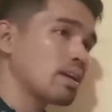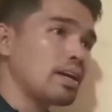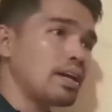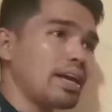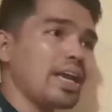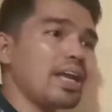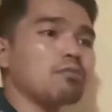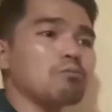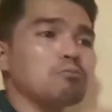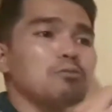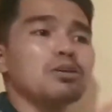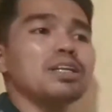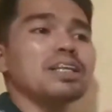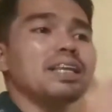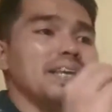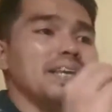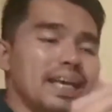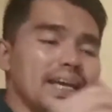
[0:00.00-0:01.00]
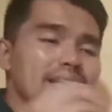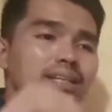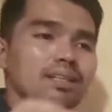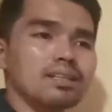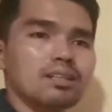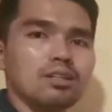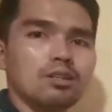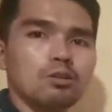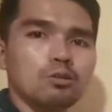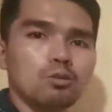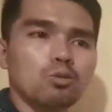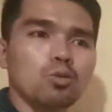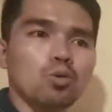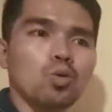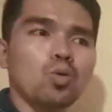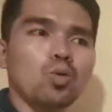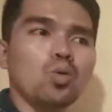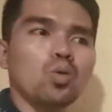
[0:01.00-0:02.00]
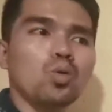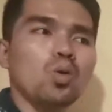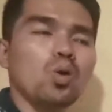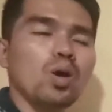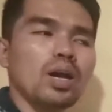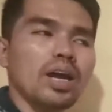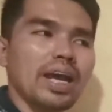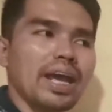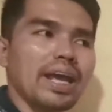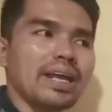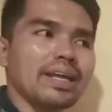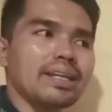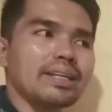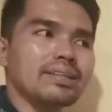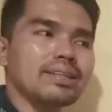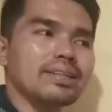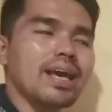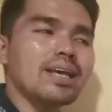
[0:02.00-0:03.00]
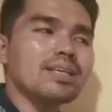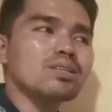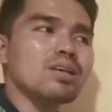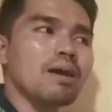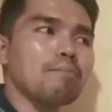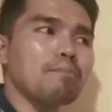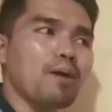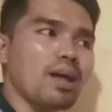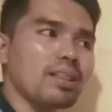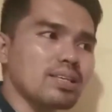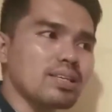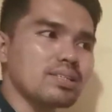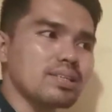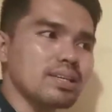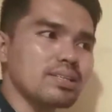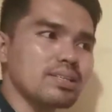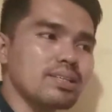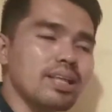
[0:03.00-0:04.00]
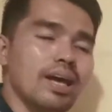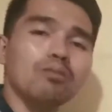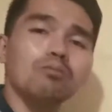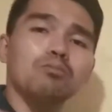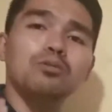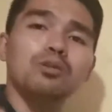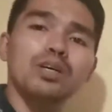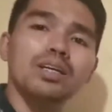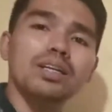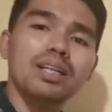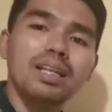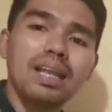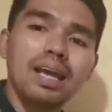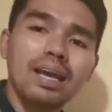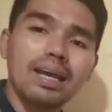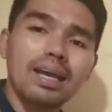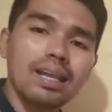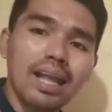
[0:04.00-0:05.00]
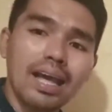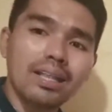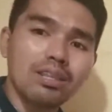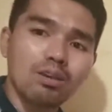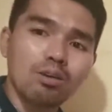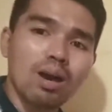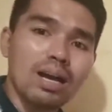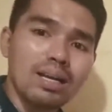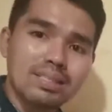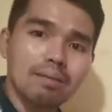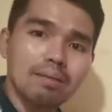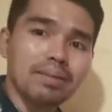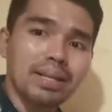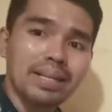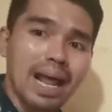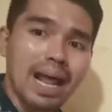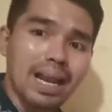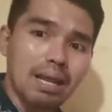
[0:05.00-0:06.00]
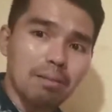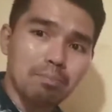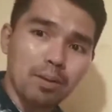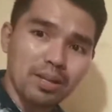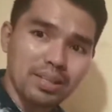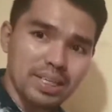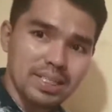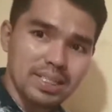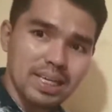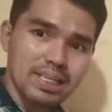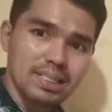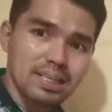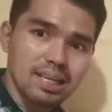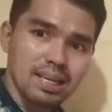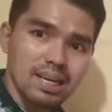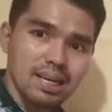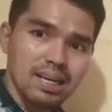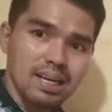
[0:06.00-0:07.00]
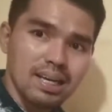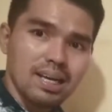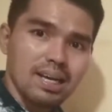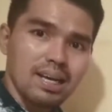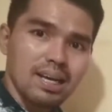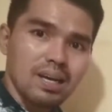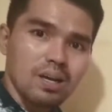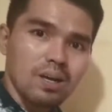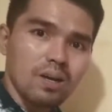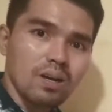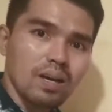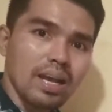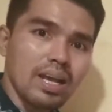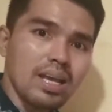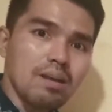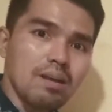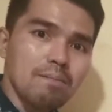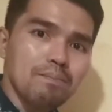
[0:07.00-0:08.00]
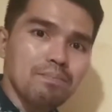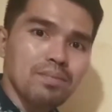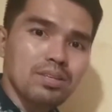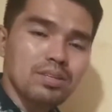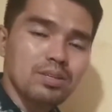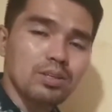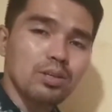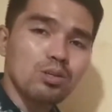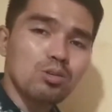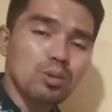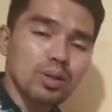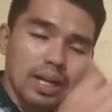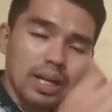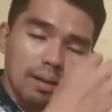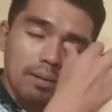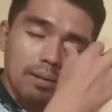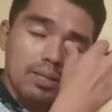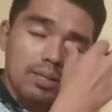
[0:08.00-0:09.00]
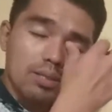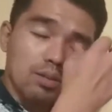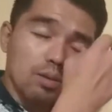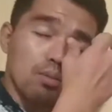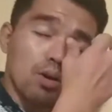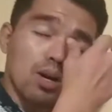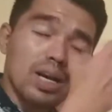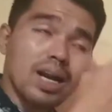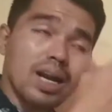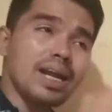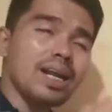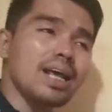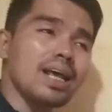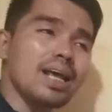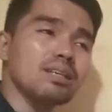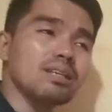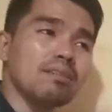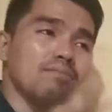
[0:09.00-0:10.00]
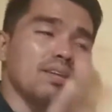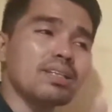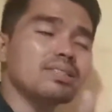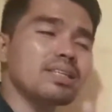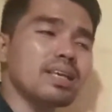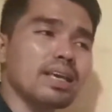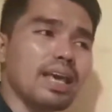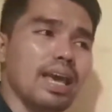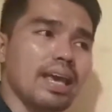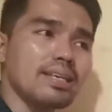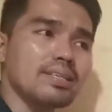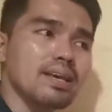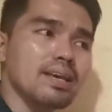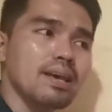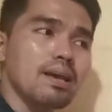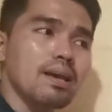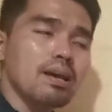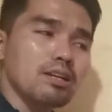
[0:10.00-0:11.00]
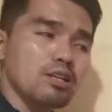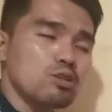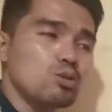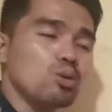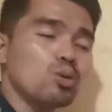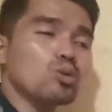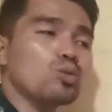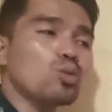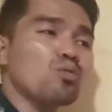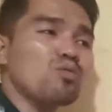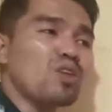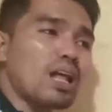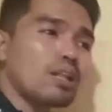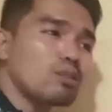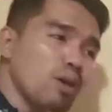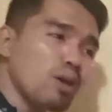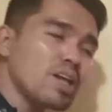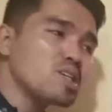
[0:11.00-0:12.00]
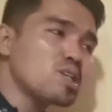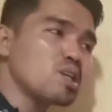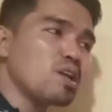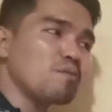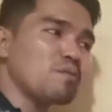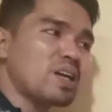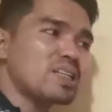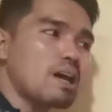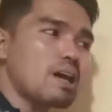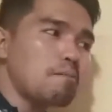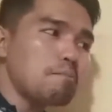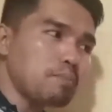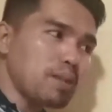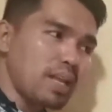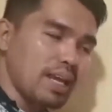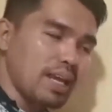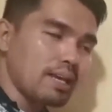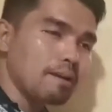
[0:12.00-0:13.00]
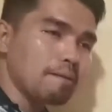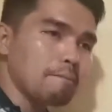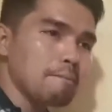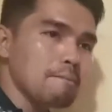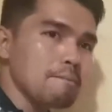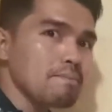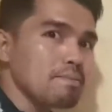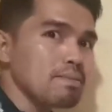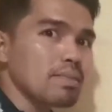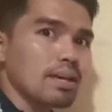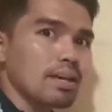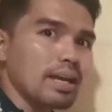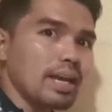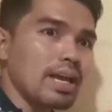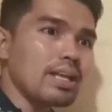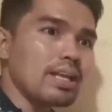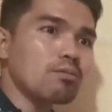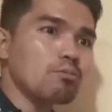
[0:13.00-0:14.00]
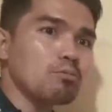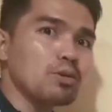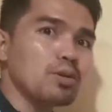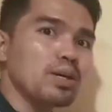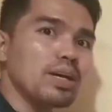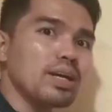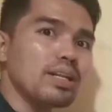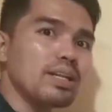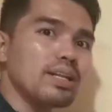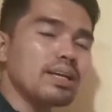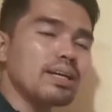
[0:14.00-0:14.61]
it would yield to a test hypothesis that would let you accept the null hypothesis. Okay? So so more or less, if that's the case, due to fluctuation of your sampling, it would